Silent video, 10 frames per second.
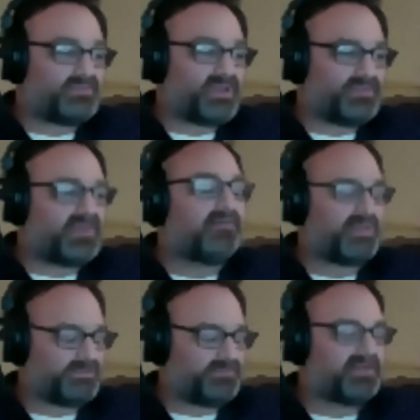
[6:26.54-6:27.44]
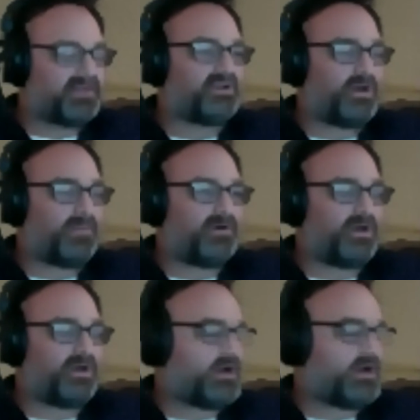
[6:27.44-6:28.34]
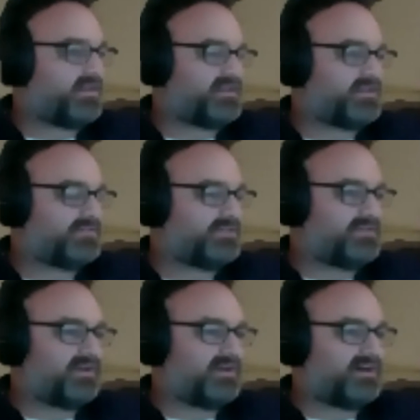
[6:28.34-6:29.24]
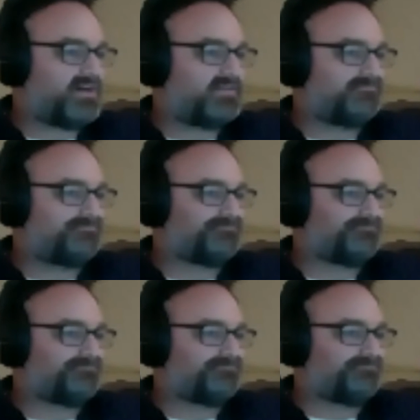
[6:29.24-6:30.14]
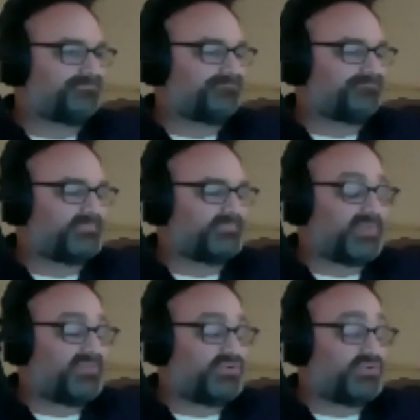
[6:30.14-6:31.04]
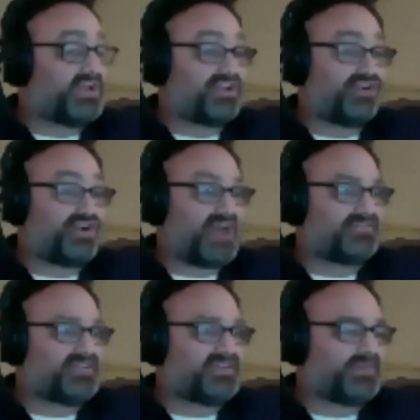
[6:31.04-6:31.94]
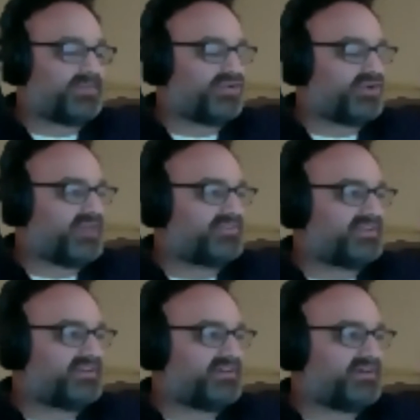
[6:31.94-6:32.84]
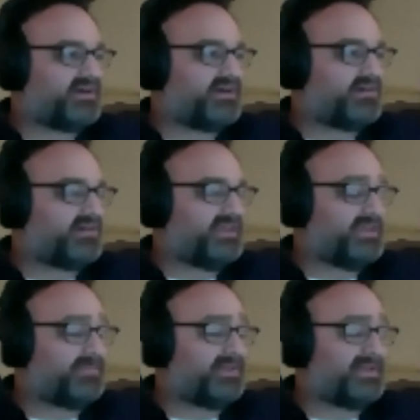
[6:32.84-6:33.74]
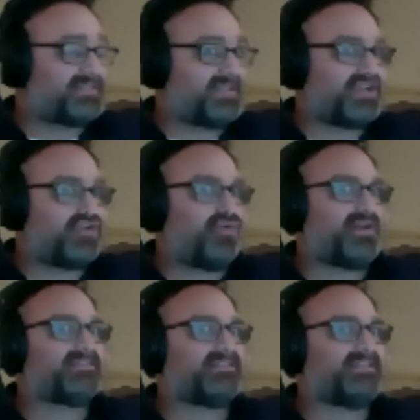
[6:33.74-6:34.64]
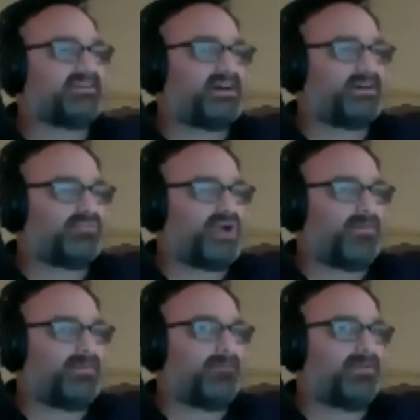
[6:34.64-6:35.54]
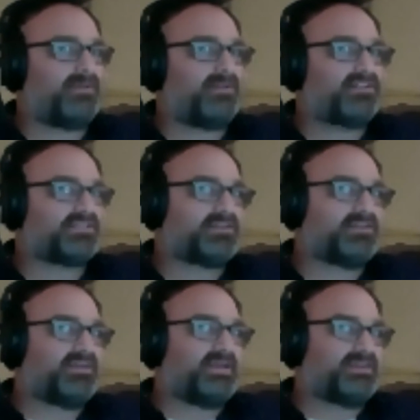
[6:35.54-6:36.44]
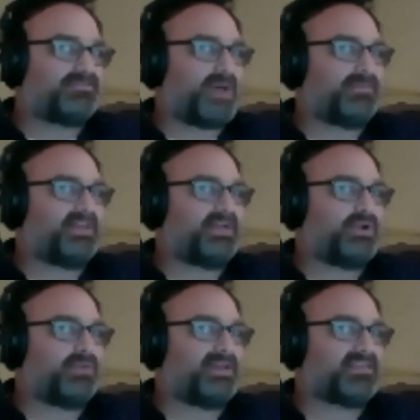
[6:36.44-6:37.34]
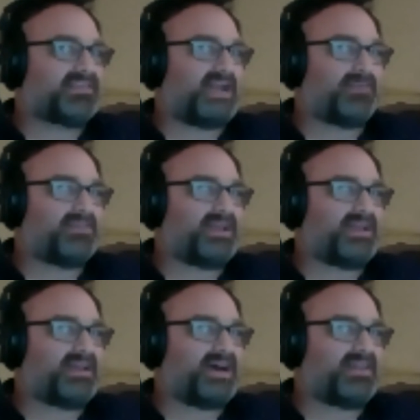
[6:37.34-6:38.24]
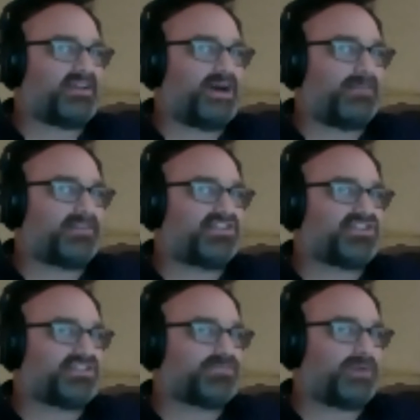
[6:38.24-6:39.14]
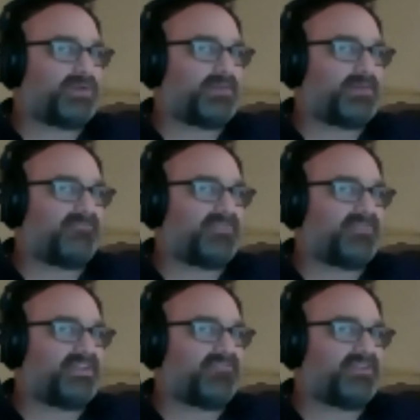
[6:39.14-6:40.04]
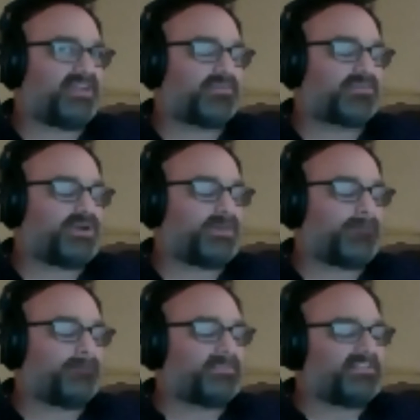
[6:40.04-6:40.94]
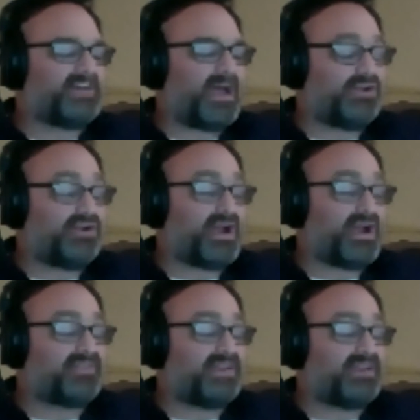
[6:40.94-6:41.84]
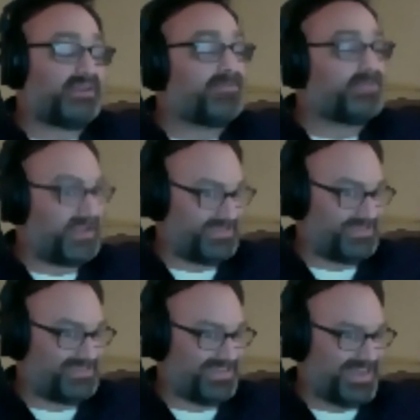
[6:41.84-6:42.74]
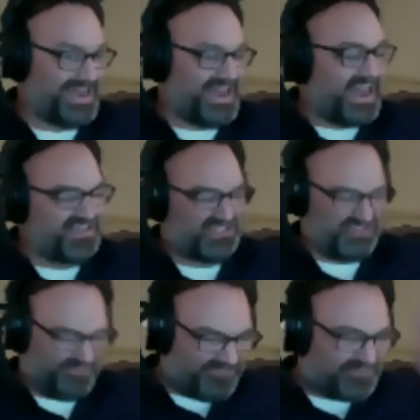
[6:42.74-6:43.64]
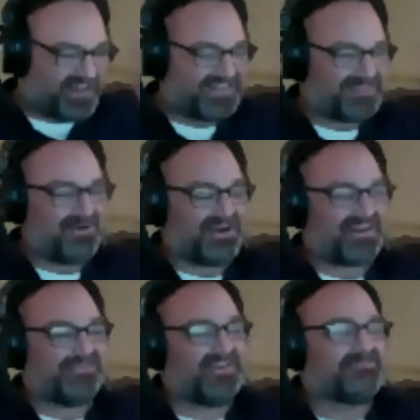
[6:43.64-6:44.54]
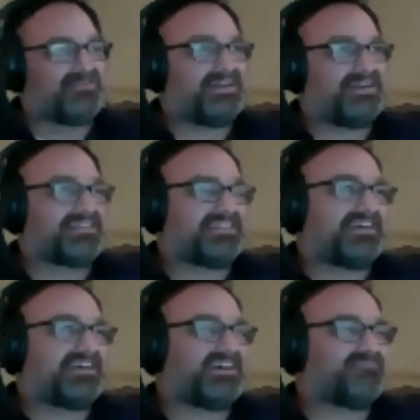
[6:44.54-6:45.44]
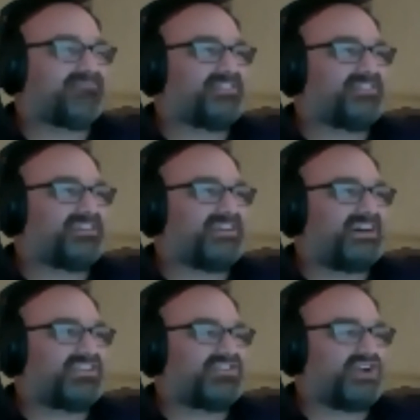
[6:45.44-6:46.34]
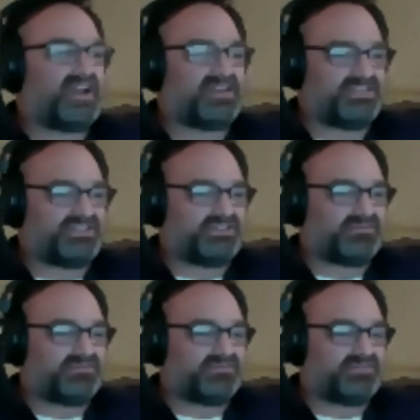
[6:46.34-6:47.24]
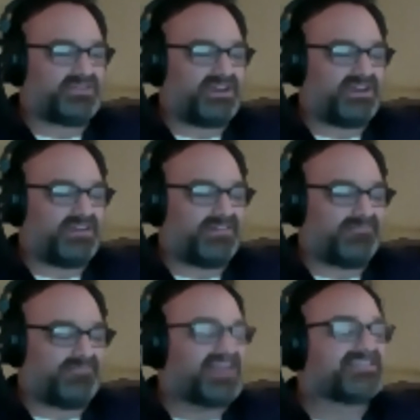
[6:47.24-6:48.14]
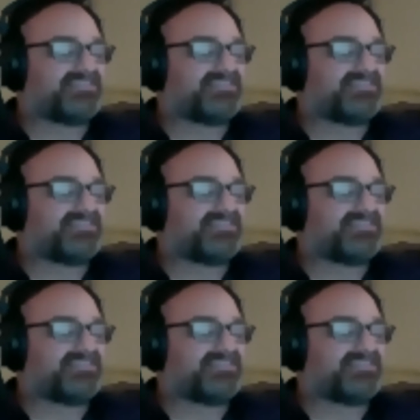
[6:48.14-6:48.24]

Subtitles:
becoming a bit of an altaholic. I do a lot of crafting. I've been crafting implants like crazy. Probably Bill is. He's probably like he's got to be that guy, the competition. He's probably got about 50 different names, but I've been crafting implants and just flooding the market with implants, trying to make some